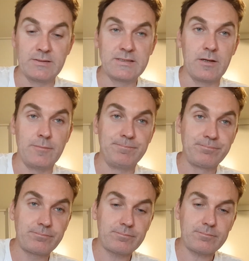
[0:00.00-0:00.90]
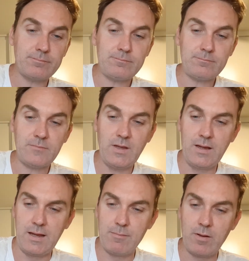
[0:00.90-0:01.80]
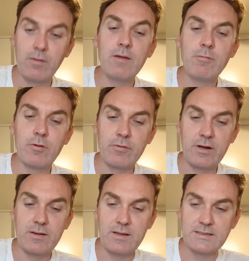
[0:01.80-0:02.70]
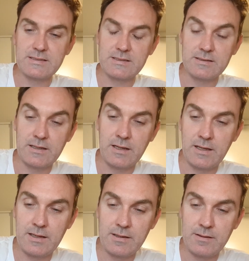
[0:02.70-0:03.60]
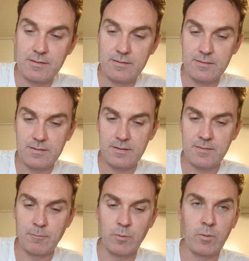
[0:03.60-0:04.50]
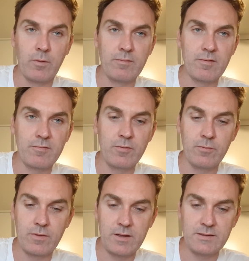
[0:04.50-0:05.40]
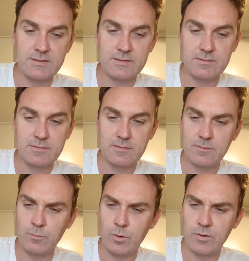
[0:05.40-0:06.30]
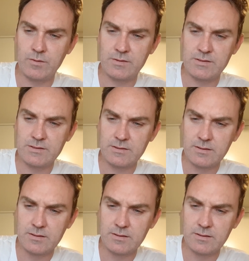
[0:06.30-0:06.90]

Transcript: So I'll give you a read of this and then we'll go over a few of these words.